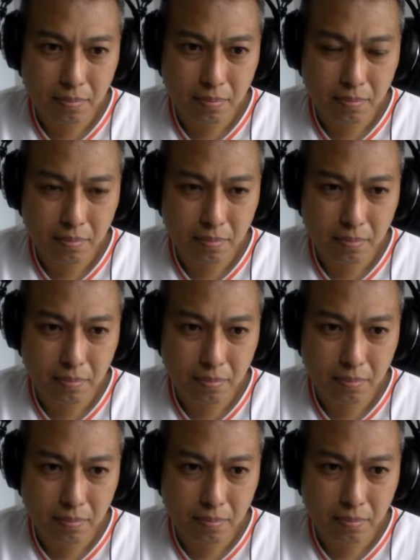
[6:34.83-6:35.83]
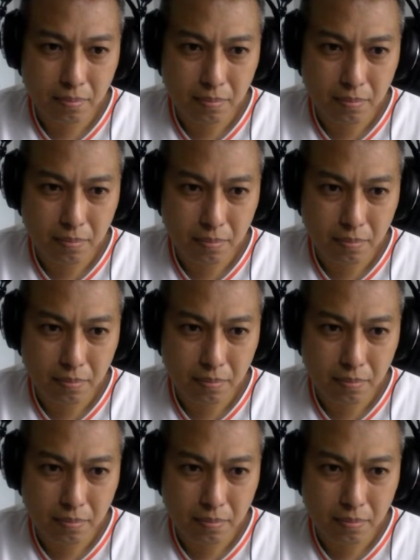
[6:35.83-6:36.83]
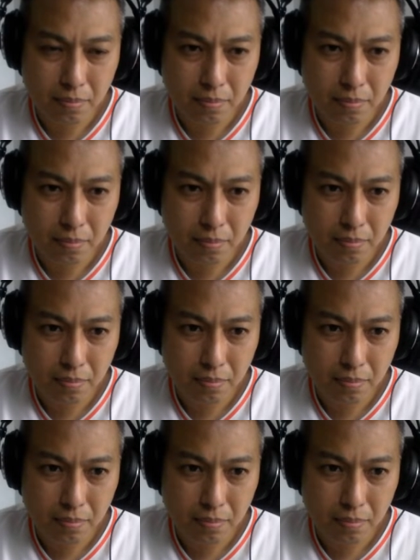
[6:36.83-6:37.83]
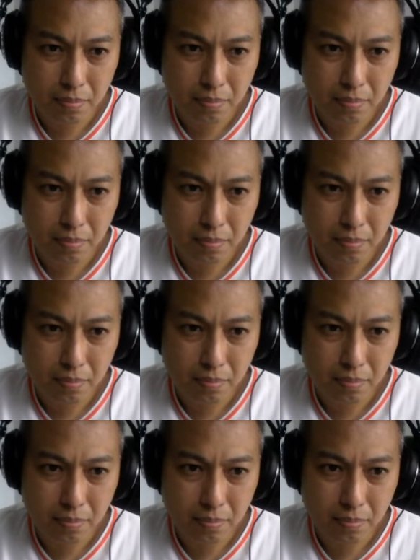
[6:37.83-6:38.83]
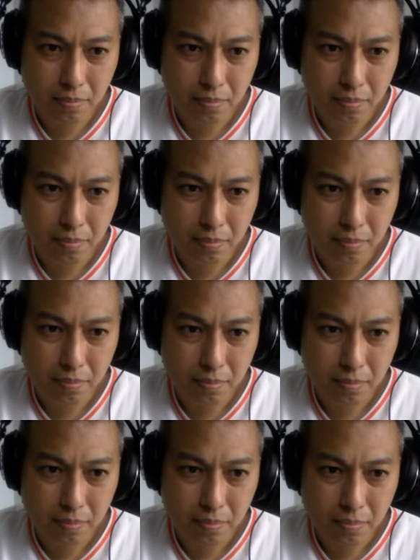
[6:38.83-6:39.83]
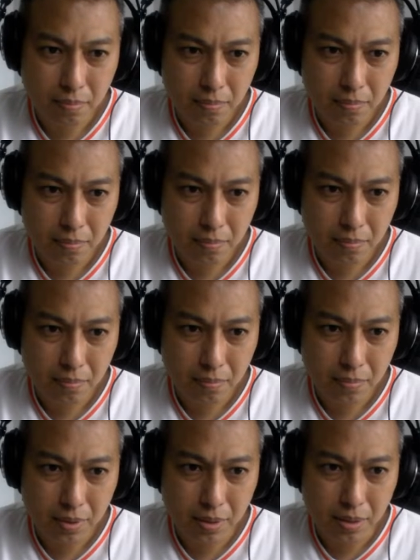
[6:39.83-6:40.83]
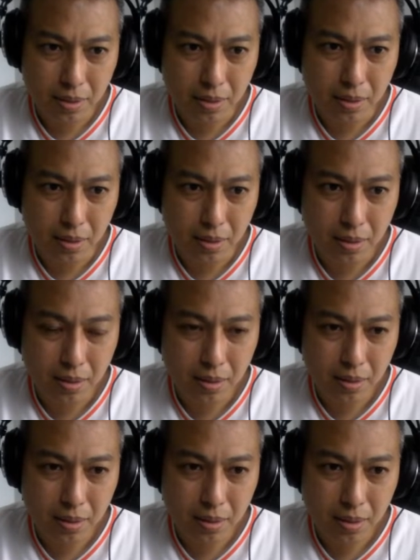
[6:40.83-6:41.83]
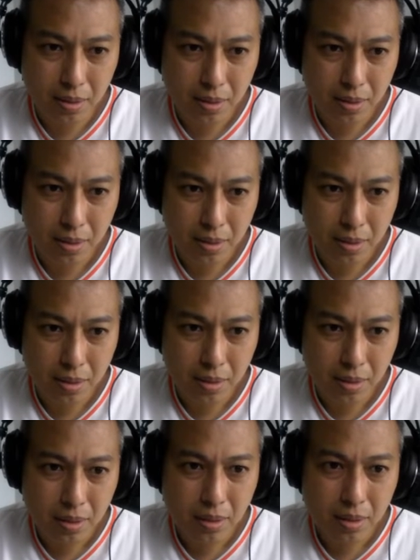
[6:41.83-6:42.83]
No words are spoken by the person on screen.